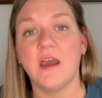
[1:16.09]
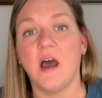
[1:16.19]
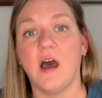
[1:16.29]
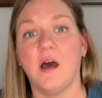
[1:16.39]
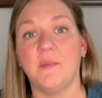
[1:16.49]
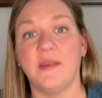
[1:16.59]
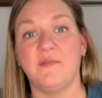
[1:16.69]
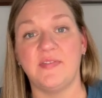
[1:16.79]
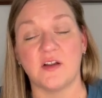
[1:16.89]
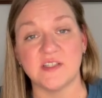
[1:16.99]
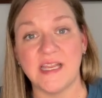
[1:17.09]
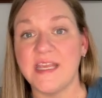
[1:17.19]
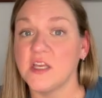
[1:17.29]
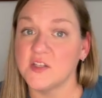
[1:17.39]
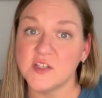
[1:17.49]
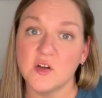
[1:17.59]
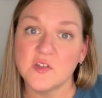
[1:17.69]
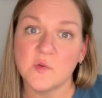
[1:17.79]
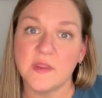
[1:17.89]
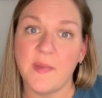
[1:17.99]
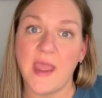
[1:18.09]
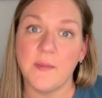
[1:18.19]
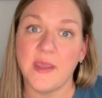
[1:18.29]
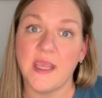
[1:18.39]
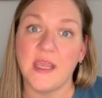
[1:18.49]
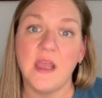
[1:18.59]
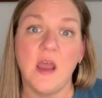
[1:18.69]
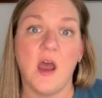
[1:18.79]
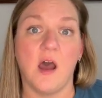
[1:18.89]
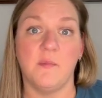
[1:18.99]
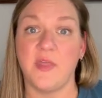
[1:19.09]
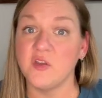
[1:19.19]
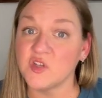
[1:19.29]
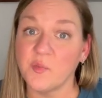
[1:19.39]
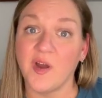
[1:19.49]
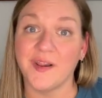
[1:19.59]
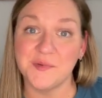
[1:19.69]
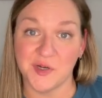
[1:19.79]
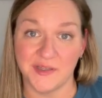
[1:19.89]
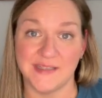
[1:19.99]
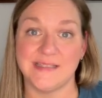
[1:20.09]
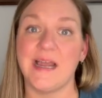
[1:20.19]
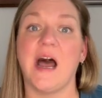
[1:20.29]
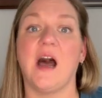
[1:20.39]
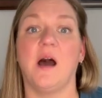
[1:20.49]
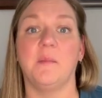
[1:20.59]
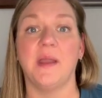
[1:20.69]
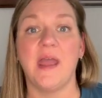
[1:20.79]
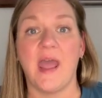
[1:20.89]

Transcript: If there's any concerns with the baby, those are brought up during this time.